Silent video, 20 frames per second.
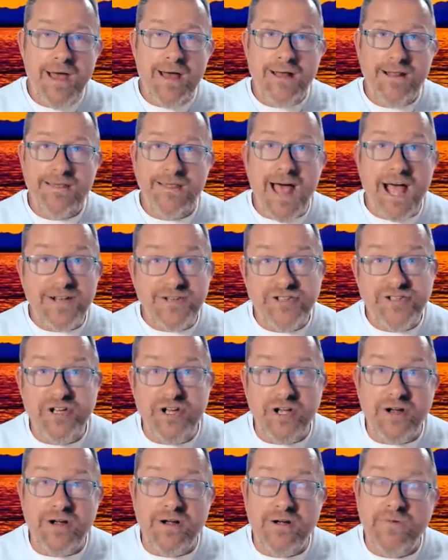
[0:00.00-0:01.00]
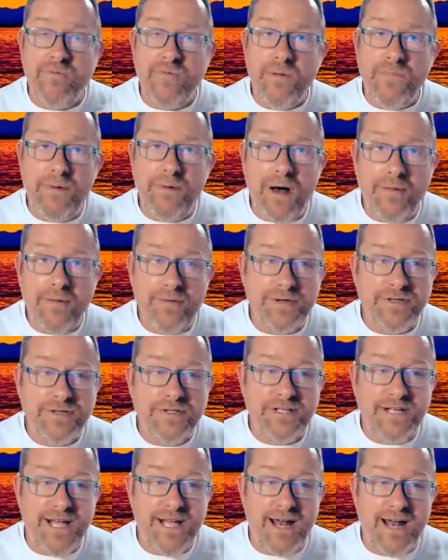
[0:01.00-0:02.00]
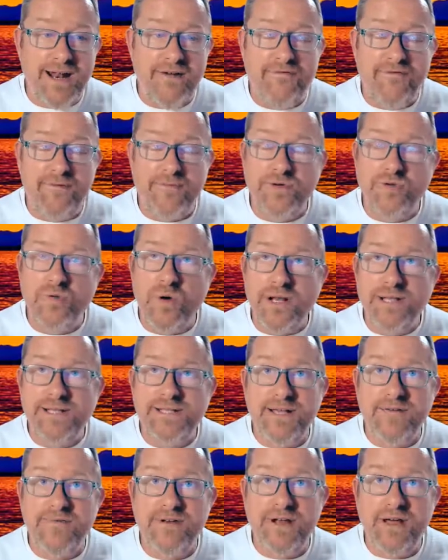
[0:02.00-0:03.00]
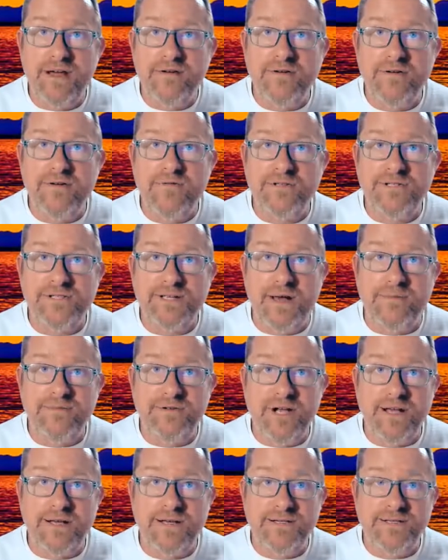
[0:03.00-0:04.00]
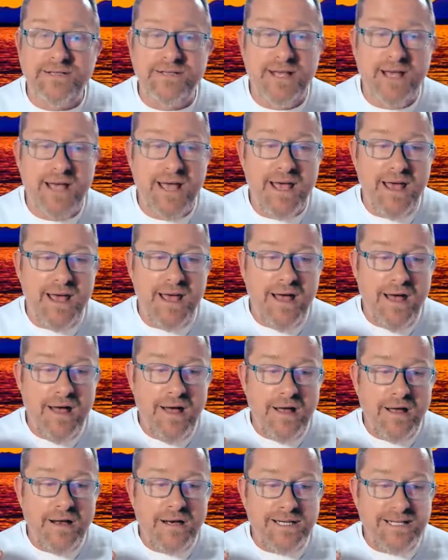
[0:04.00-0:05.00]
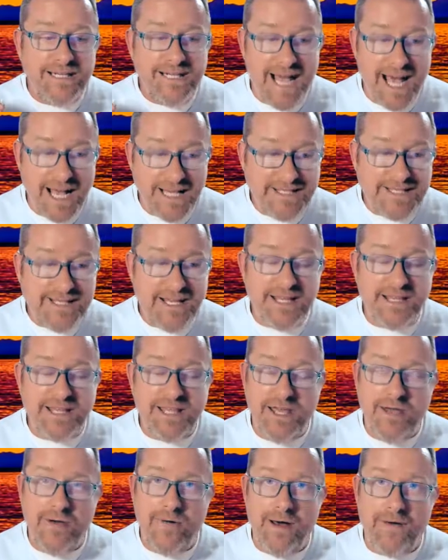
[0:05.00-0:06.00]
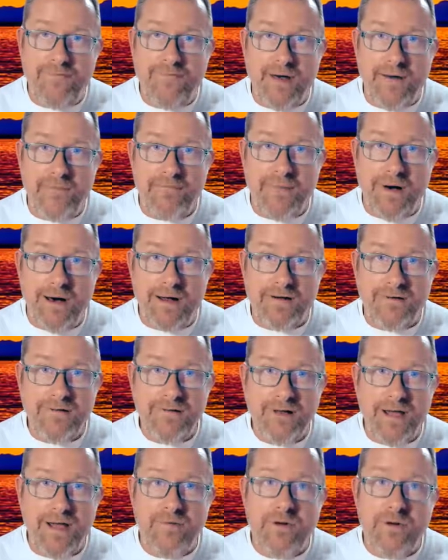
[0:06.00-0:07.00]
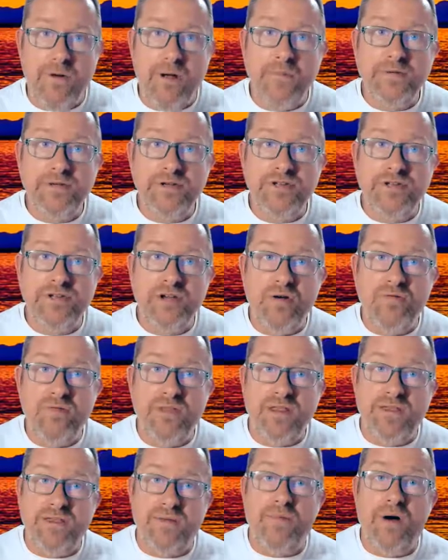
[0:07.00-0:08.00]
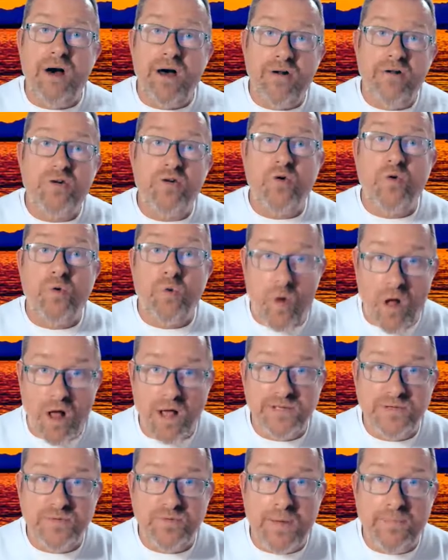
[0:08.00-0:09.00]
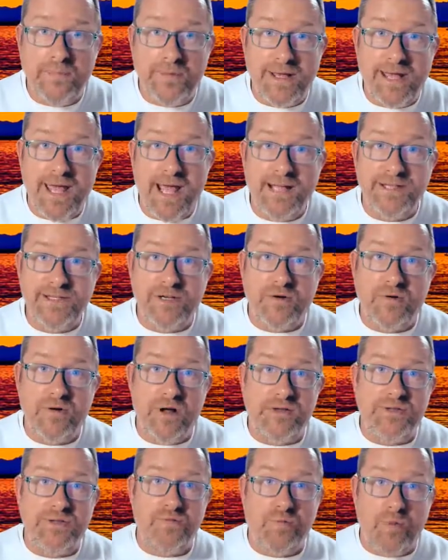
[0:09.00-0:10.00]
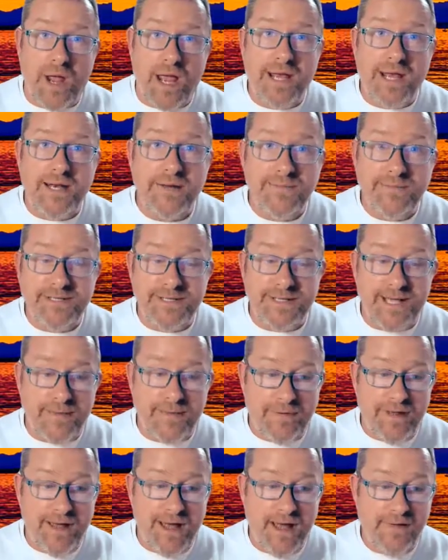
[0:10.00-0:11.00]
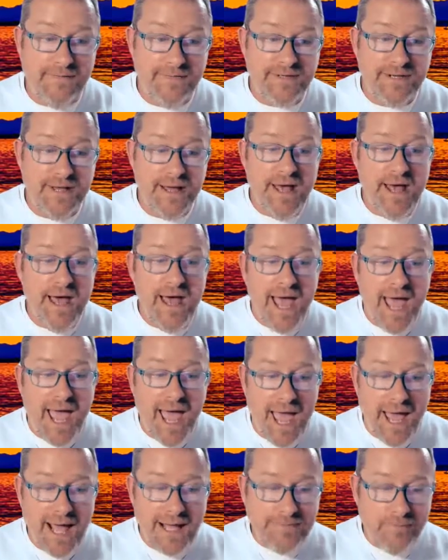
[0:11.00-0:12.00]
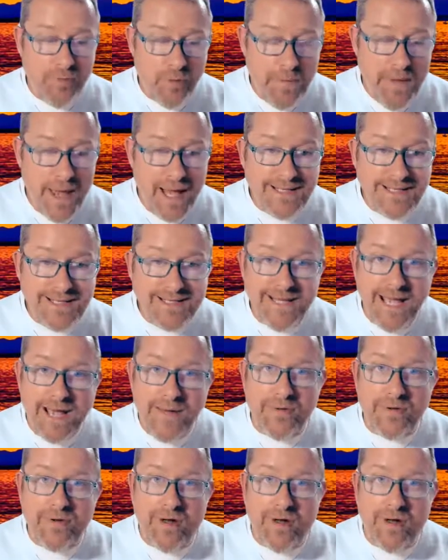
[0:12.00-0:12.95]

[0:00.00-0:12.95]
Last year, we published data from 2,700 subjects testing the UFM model, and we were able to show that the model cross-replicates across random sample halves and remains stable